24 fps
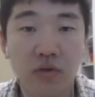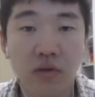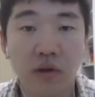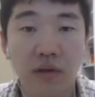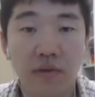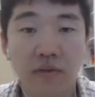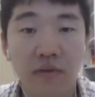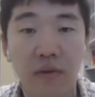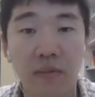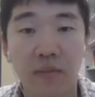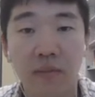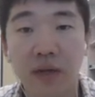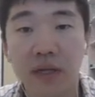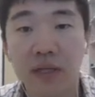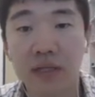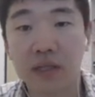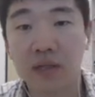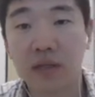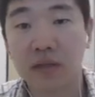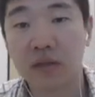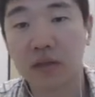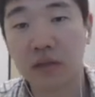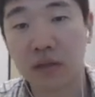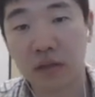
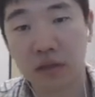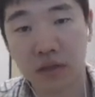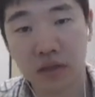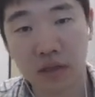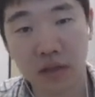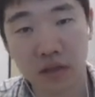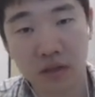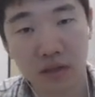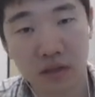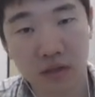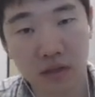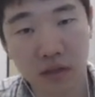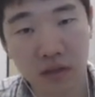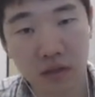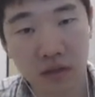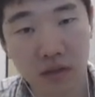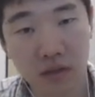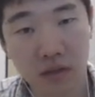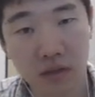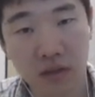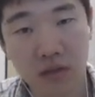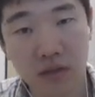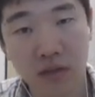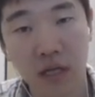information,
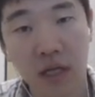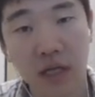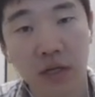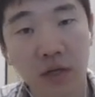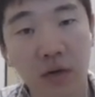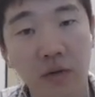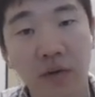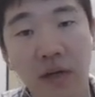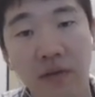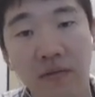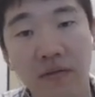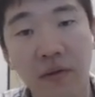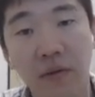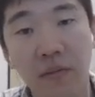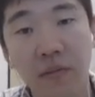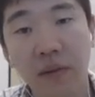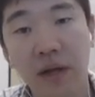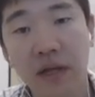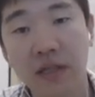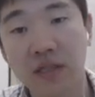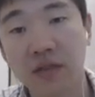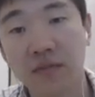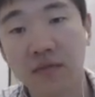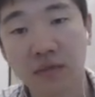scattering
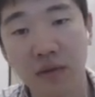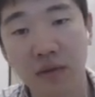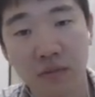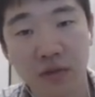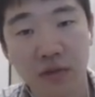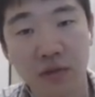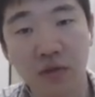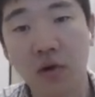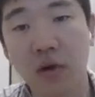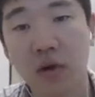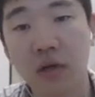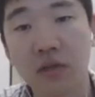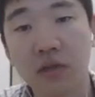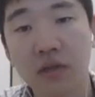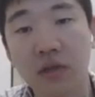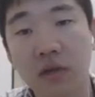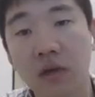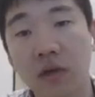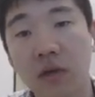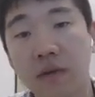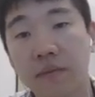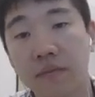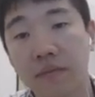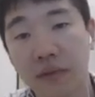information from
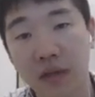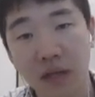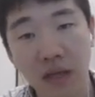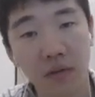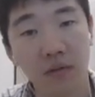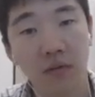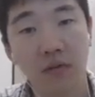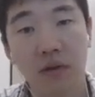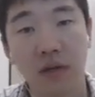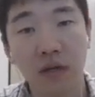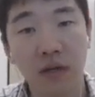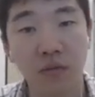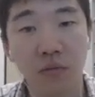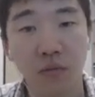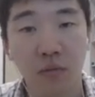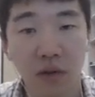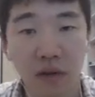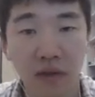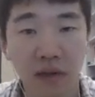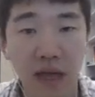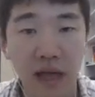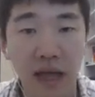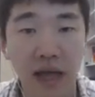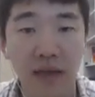structure in
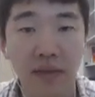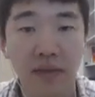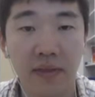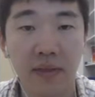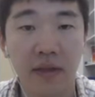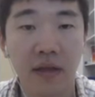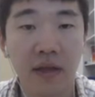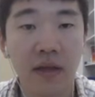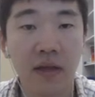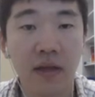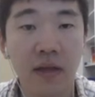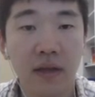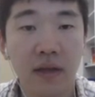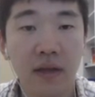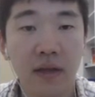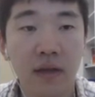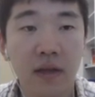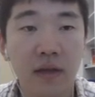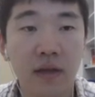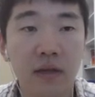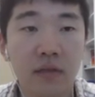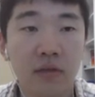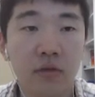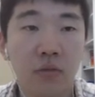one hand.
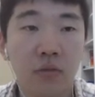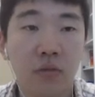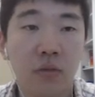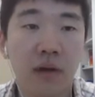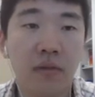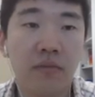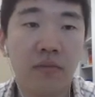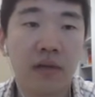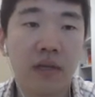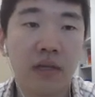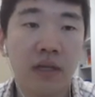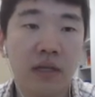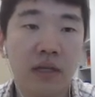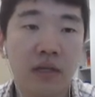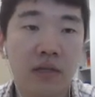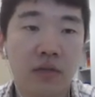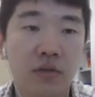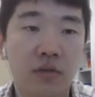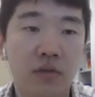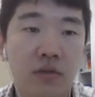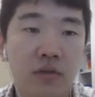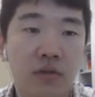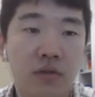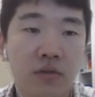So what we need to
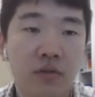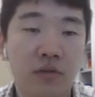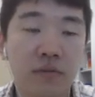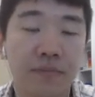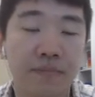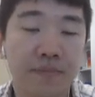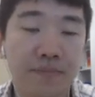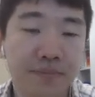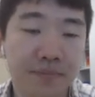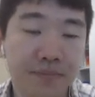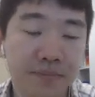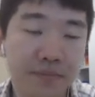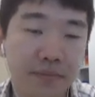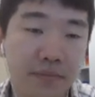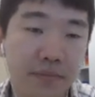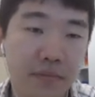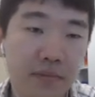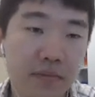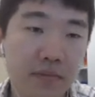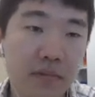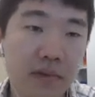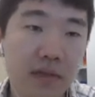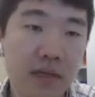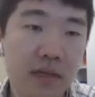do
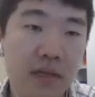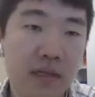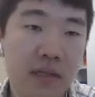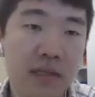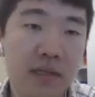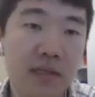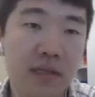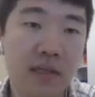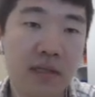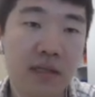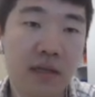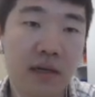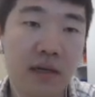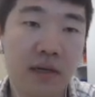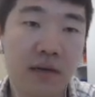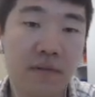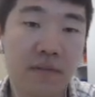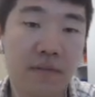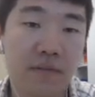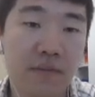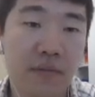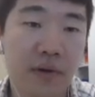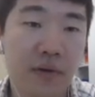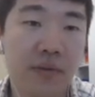is
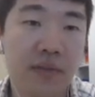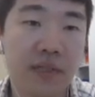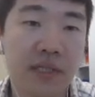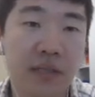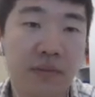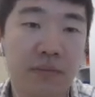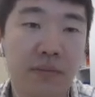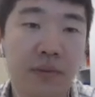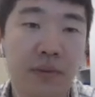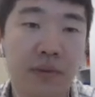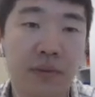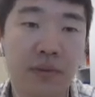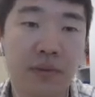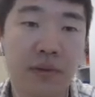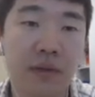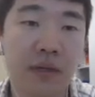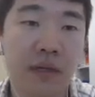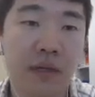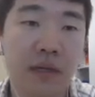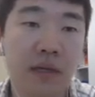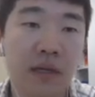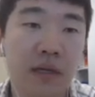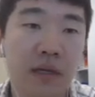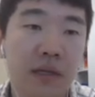very simple.
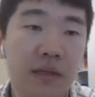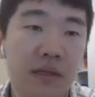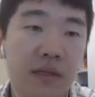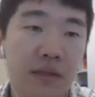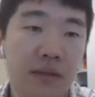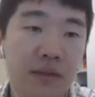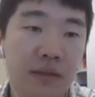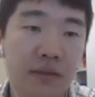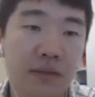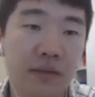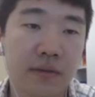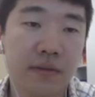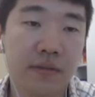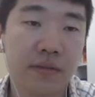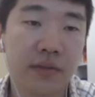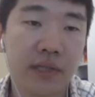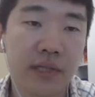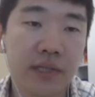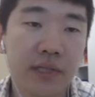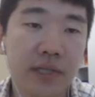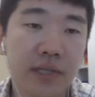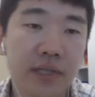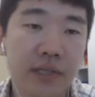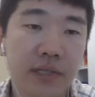So
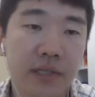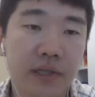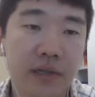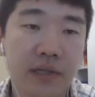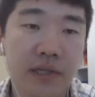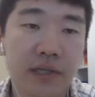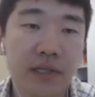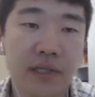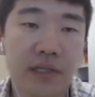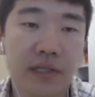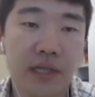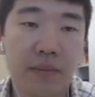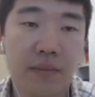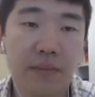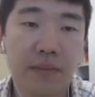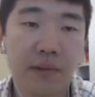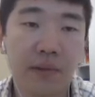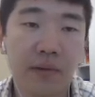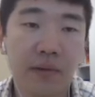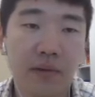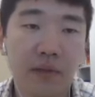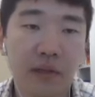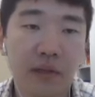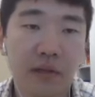this is an
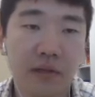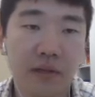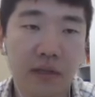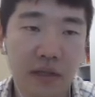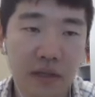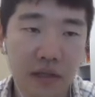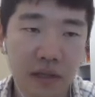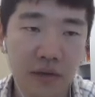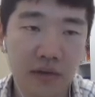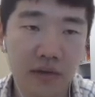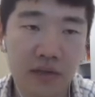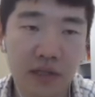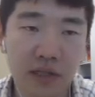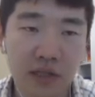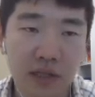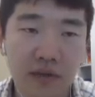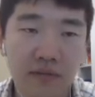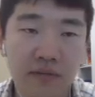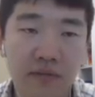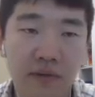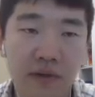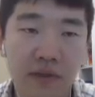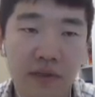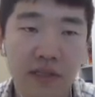example. There is a
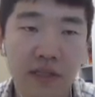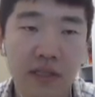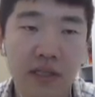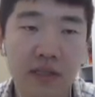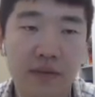different